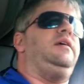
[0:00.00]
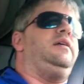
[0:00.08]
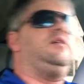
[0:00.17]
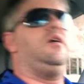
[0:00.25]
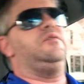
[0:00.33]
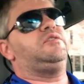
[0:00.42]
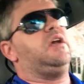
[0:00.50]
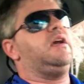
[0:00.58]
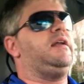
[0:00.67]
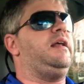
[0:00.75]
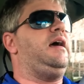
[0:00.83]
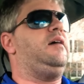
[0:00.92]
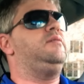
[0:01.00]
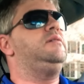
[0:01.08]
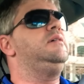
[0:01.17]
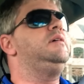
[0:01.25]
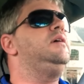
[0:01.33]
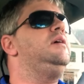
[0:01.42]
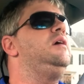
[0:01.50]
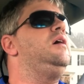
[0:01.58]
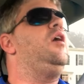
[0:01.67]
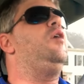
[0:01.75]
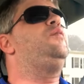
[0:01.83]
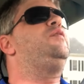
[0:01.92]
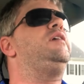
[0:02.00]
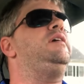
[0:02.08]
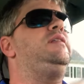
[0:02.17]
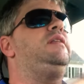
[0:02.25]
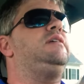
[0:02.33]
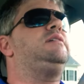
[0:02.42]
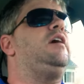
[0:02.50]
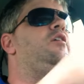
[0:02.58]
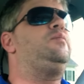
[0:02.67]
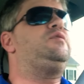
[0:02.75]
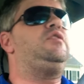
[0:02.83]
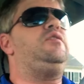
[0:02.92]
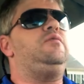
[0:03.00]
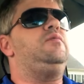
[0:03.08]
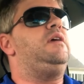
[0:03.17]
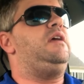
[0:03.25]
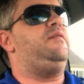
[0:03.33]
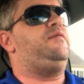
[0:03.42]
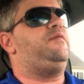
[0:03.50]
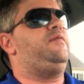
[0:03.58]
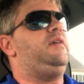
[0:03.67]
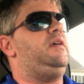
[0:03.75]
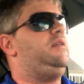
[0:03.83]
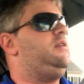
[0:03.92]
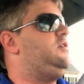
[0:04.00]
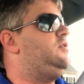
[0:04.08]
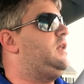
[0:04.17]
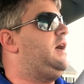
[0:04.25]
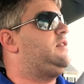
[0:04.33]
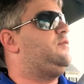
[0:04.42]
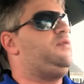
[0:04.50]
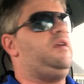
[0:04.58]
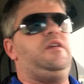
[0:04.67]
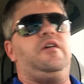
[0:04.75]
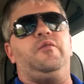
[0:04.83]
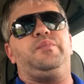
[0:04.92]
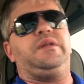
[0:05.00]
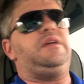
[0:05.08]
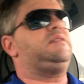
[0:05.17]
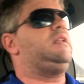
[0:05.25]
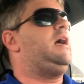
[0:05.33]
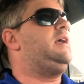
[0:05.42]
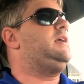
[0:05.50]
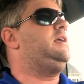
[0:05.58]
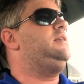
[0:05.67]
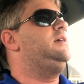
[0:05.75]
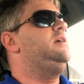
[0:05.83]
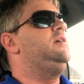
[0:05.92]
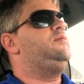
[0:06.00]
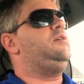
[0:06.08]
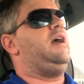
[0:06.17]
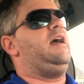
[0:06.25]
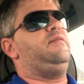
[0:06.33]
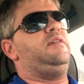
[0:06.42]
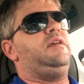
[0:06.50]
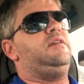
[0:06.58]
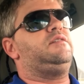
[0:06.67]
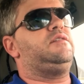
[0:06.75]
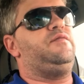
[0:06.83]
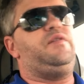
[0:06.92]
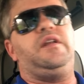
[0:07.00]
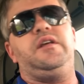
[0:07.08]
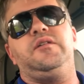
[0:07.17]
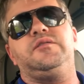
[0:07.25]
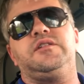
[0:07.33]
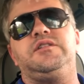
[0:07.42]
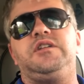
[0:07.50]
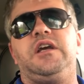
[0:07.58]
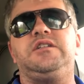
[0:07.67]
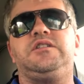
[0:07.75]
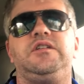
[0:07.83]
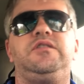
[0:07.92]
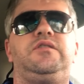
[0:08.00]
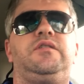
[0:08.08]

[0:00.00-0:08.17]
it go check it out hopefully this helps you if you like the video please like it if you have any video suggestions